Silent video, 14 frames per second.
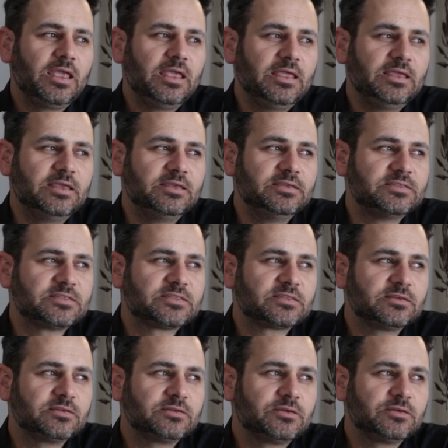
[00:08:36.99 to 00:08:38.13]
is
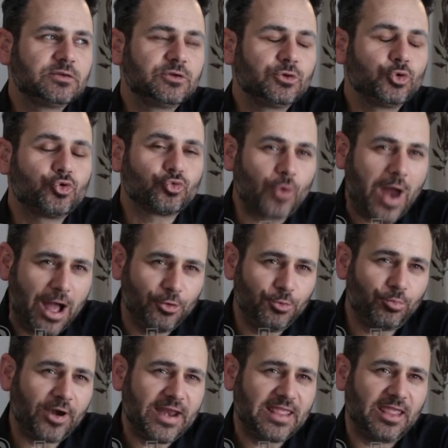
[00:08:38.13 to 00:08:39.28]

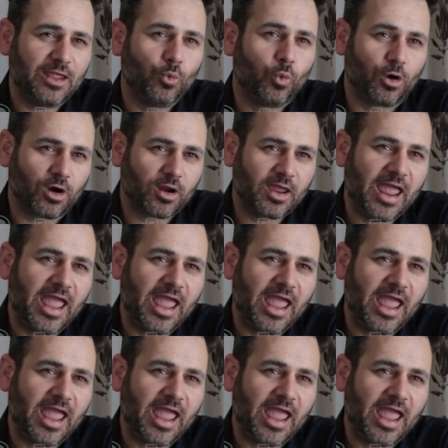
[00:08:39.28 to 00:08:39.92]
groundbreaking work,